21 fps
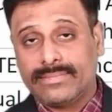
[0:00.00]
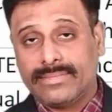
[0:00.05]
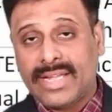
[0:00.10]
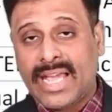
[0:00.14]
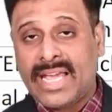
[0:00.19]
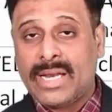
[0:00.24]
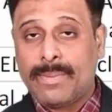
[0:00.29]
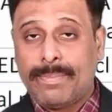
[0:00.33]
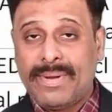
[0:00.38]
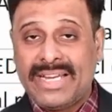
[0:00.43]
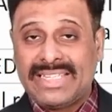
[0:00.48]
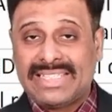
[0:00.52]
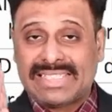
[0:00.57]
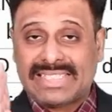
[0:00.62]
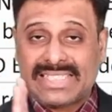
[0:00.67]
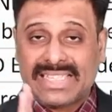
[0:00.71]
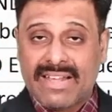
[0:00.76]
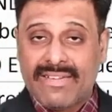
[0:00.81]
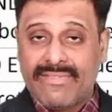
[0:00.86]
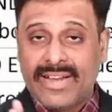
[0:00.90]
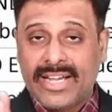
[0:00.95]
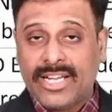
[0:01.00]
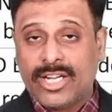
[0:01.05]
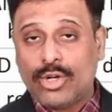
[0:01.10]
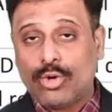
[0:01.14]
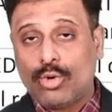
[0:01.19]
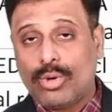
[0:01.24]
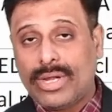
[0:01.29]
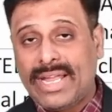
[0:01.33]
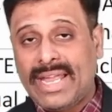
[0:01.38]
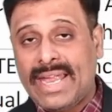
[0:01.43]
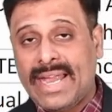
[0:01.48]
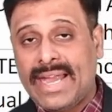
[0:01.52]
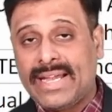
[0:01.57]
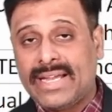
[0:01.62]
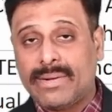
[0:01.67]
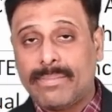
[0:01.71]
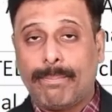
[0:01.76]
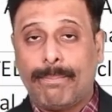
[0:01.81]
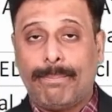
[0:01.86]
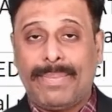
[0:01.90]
I repeat 7 to 8